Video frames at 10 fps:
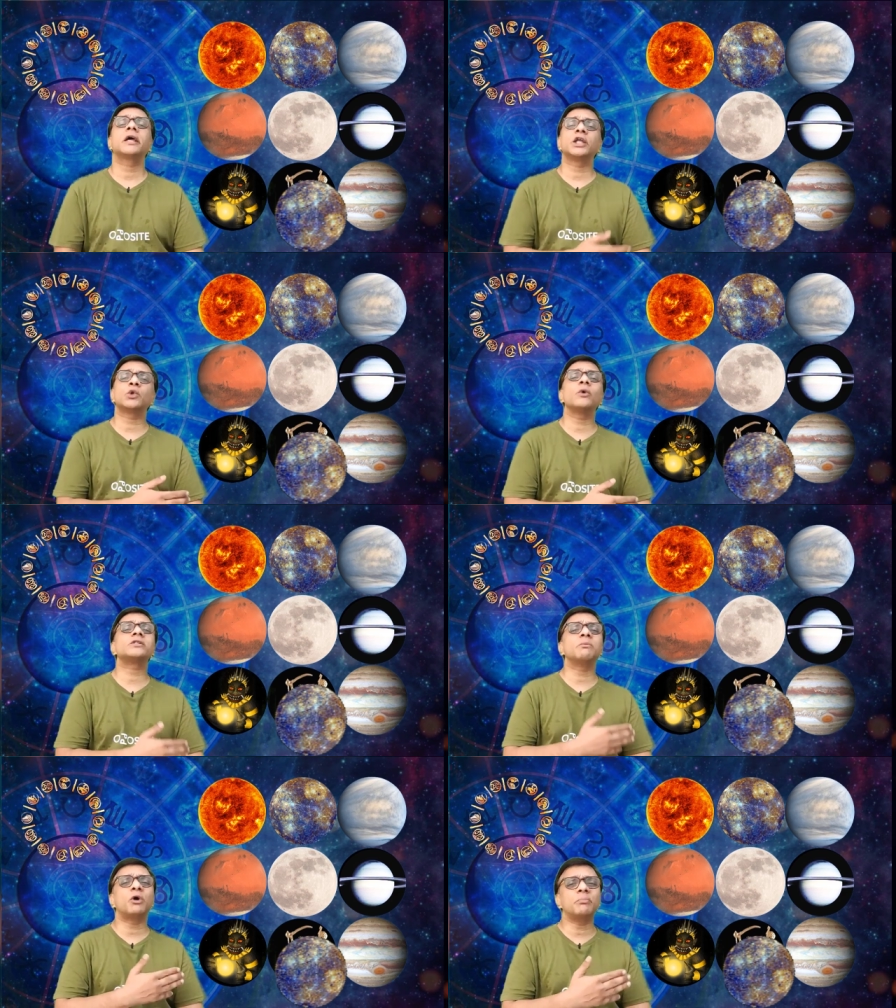Ketu
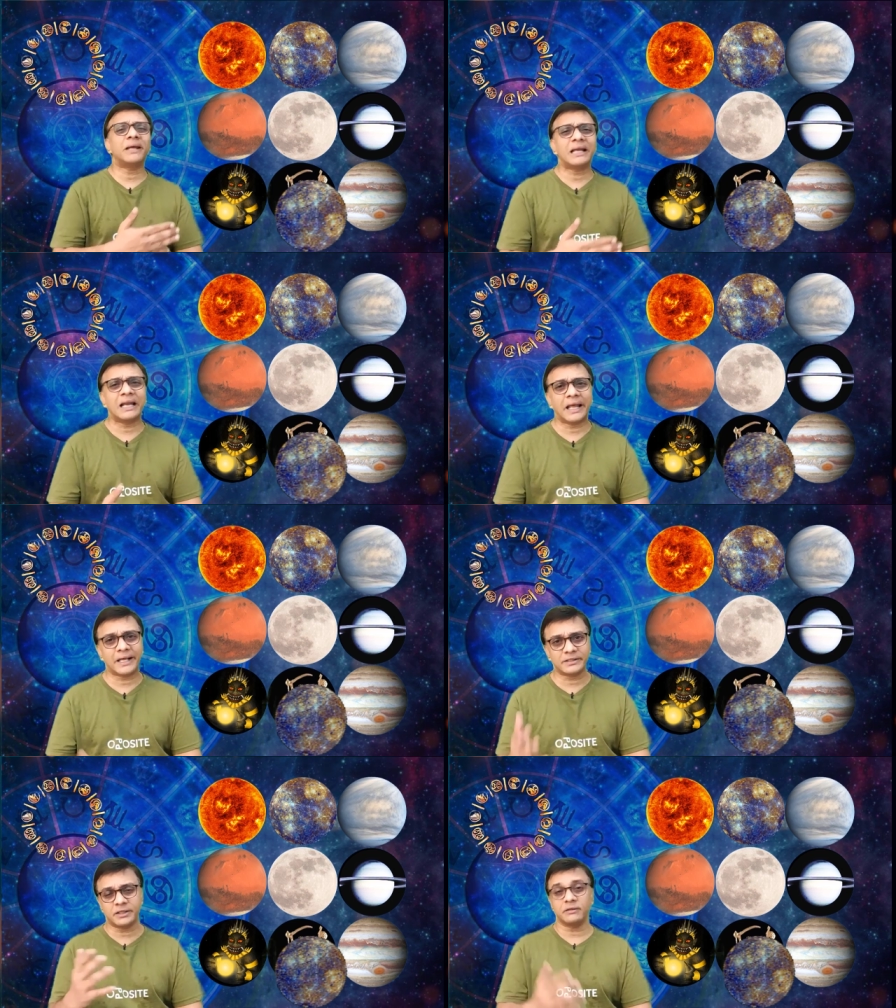is about being
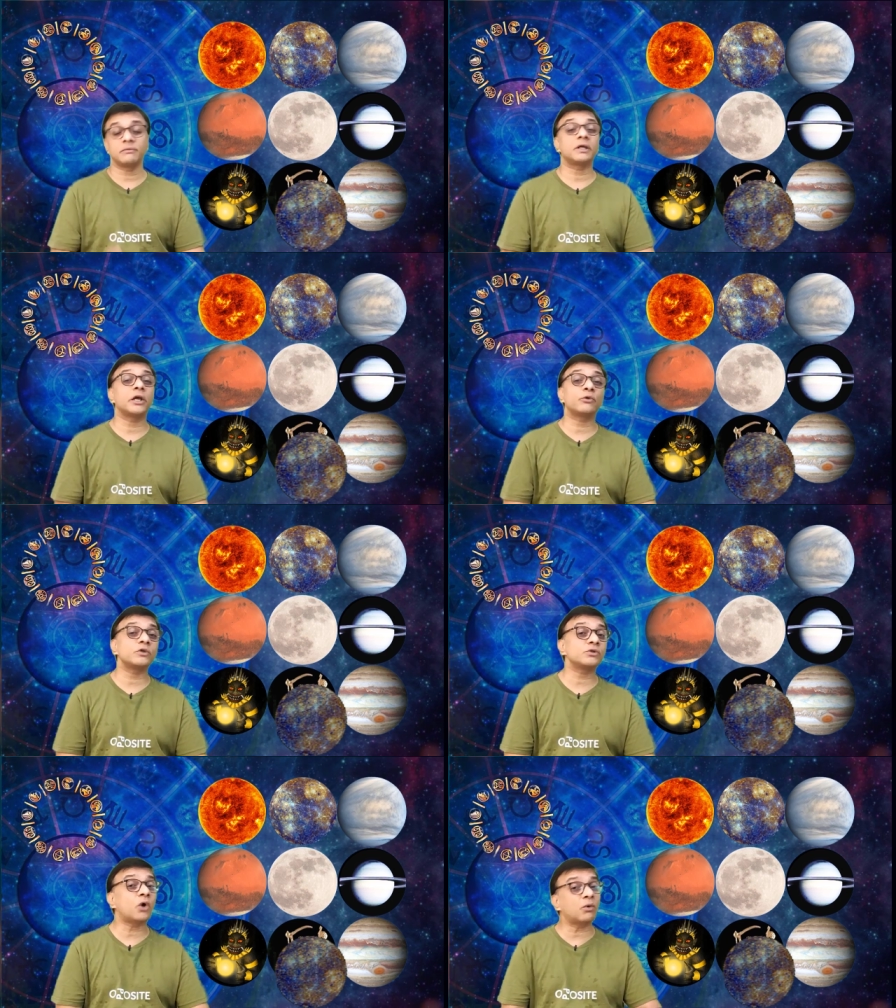lazy,
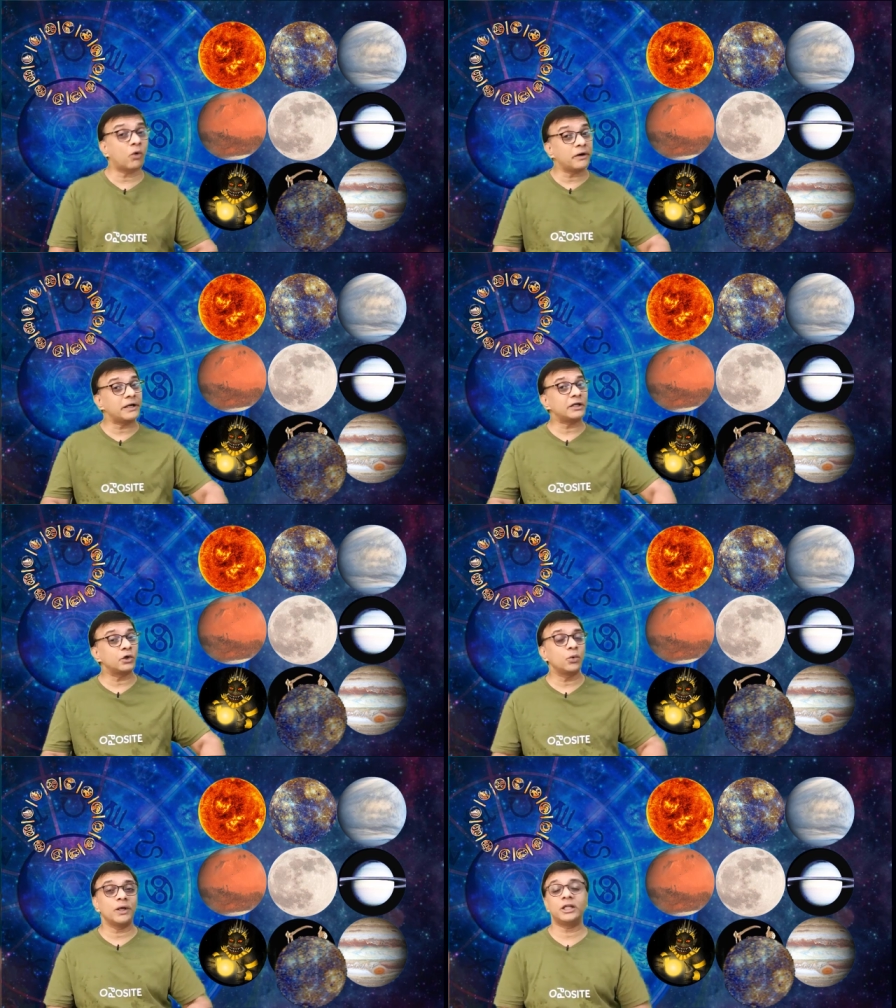Ketu is not wanting
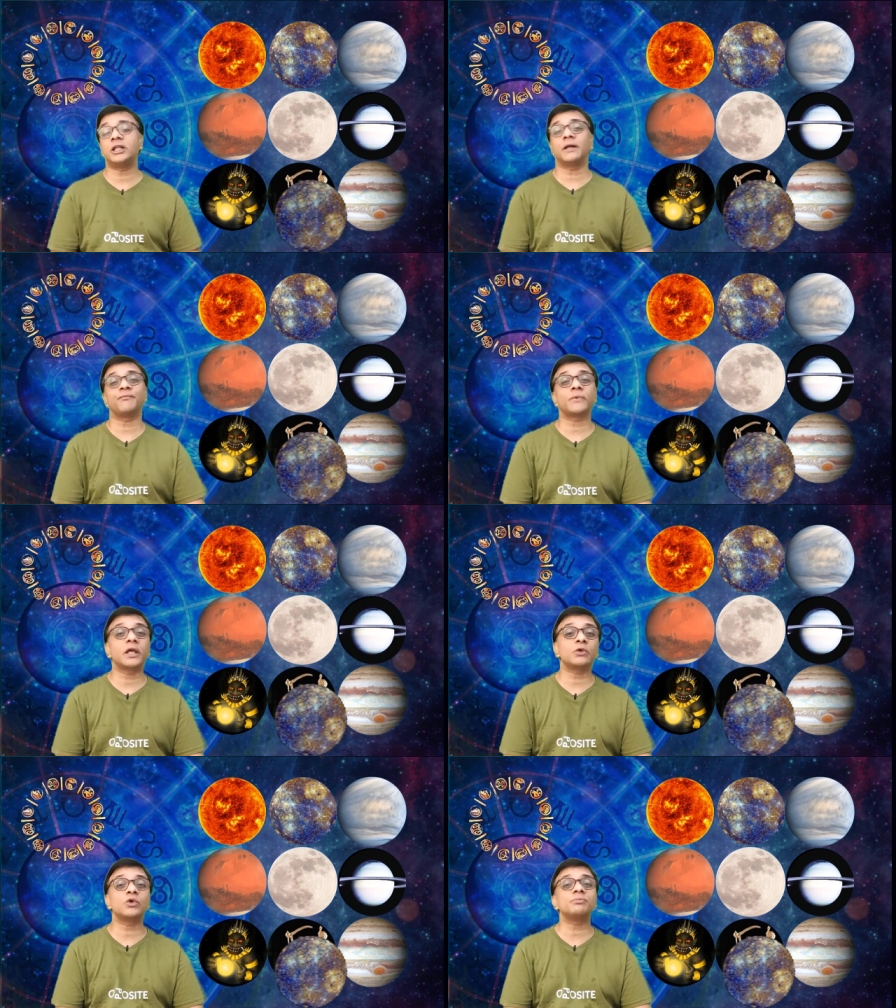to do anything,
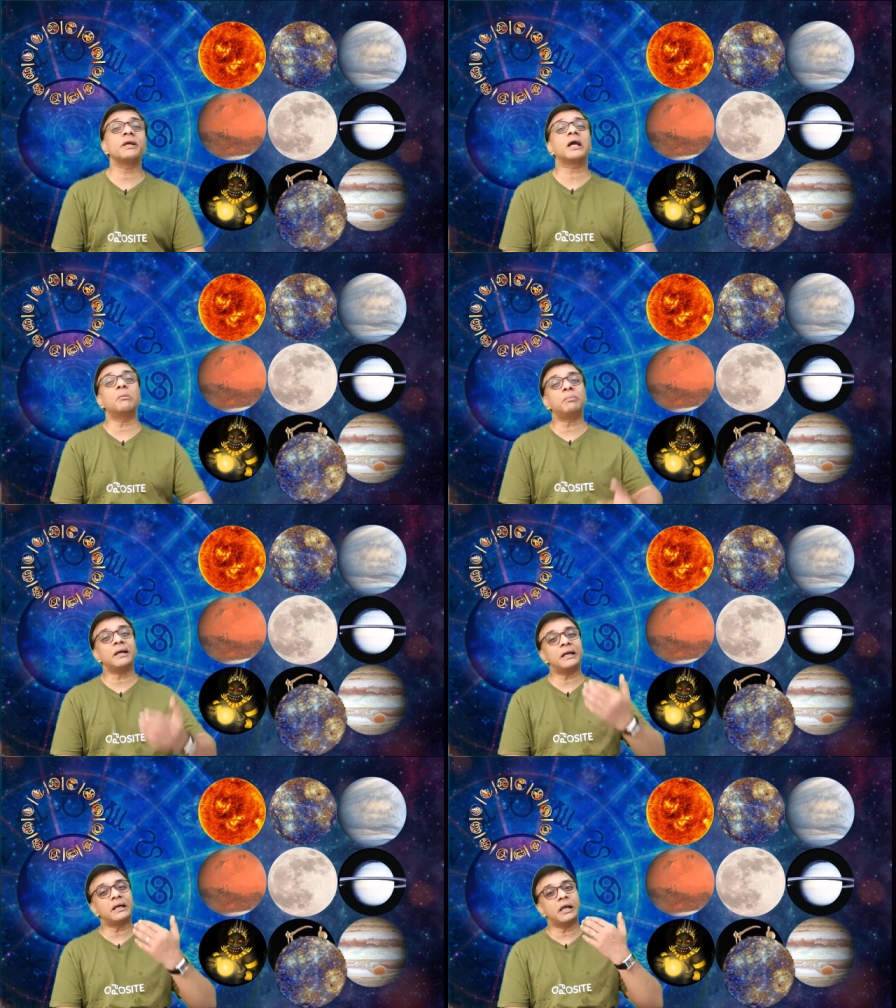Ketu is being
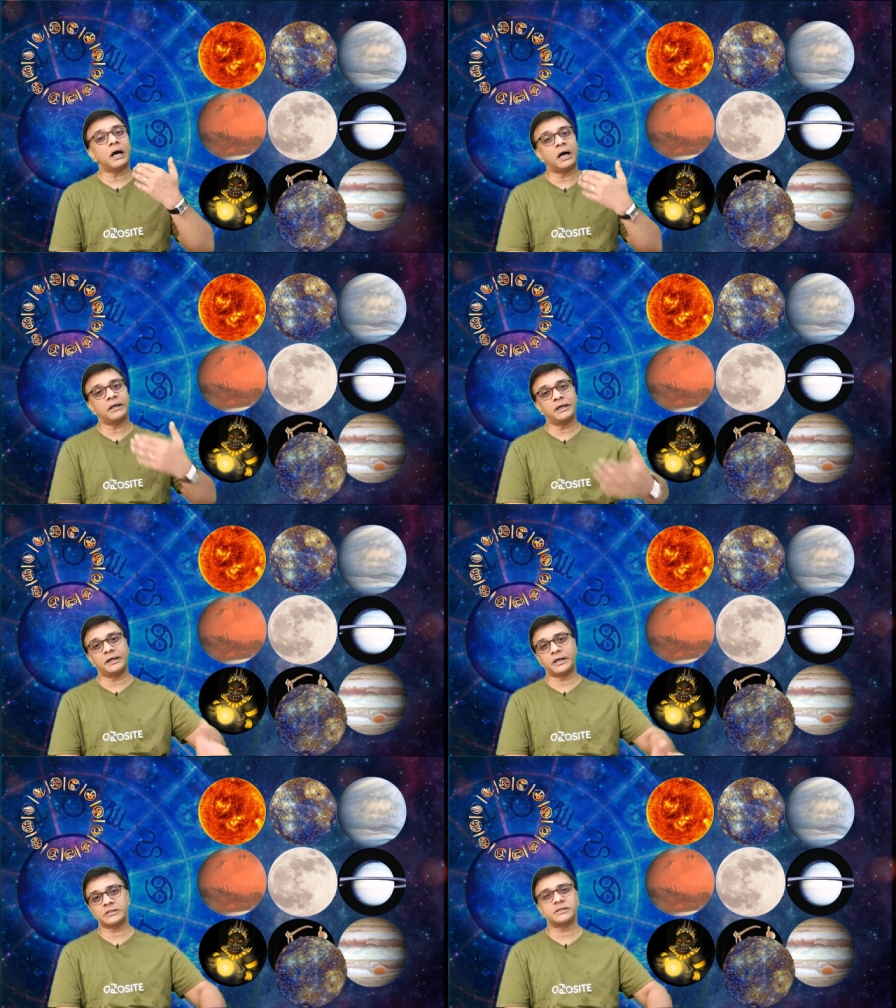completely
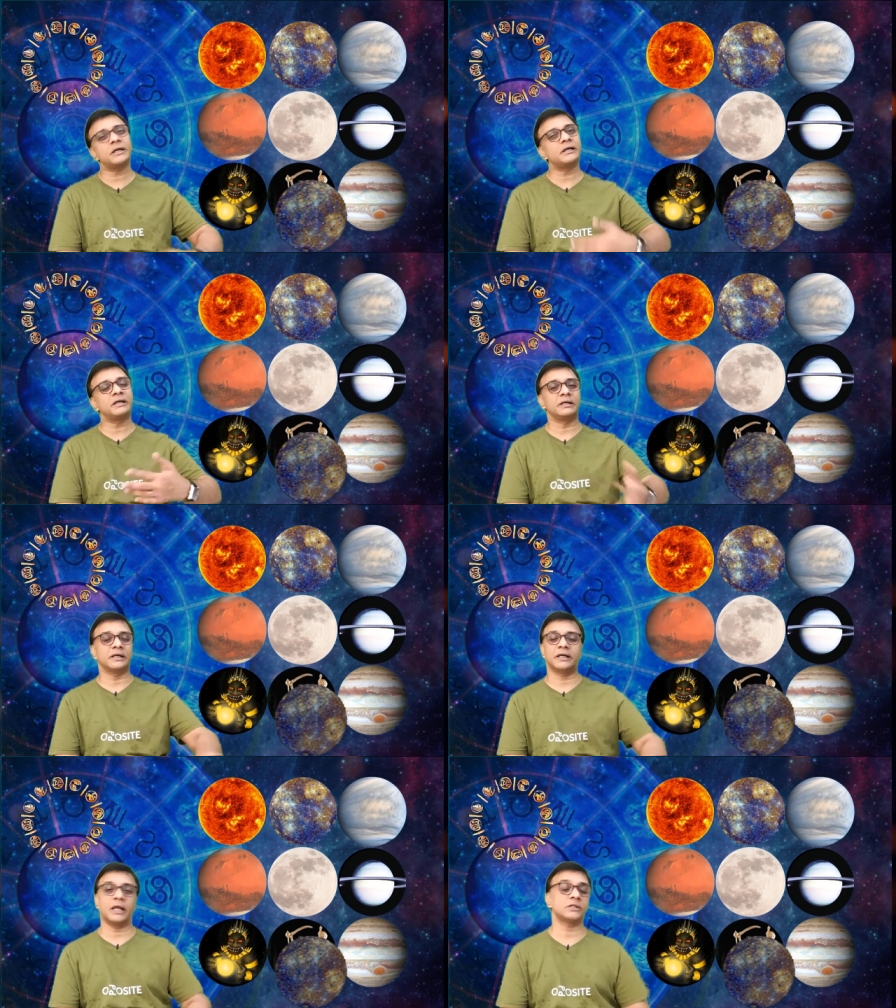uninterested,
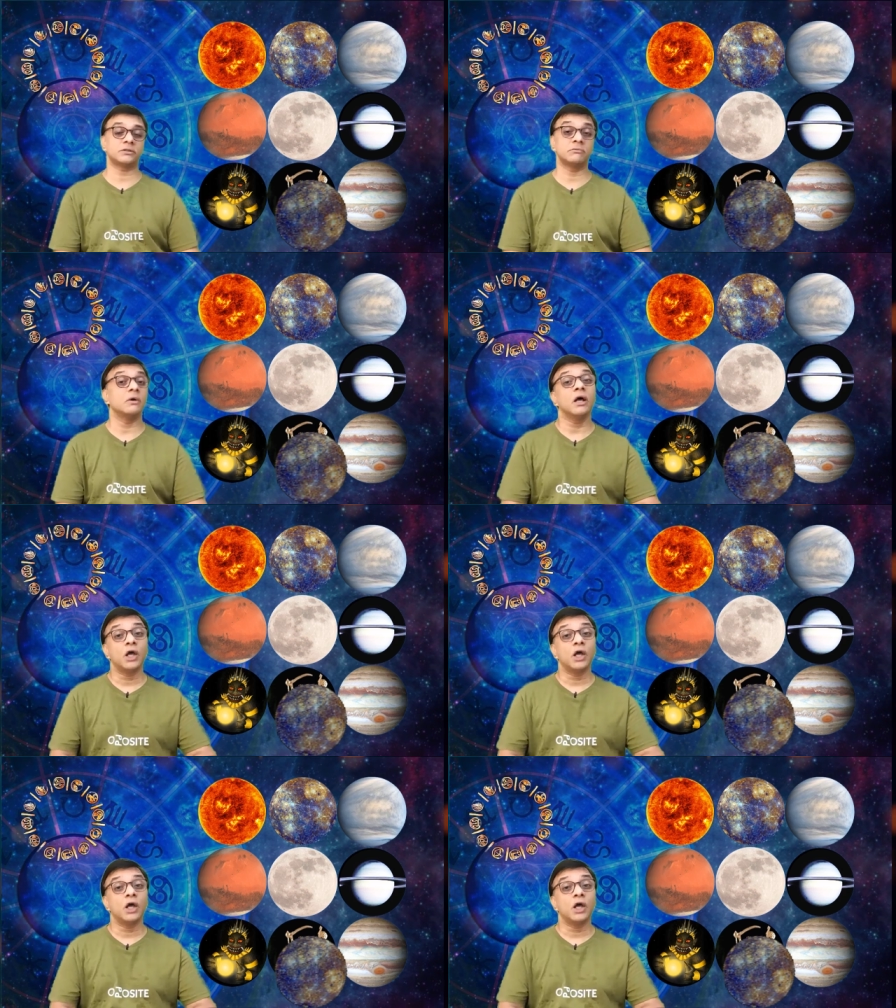detached,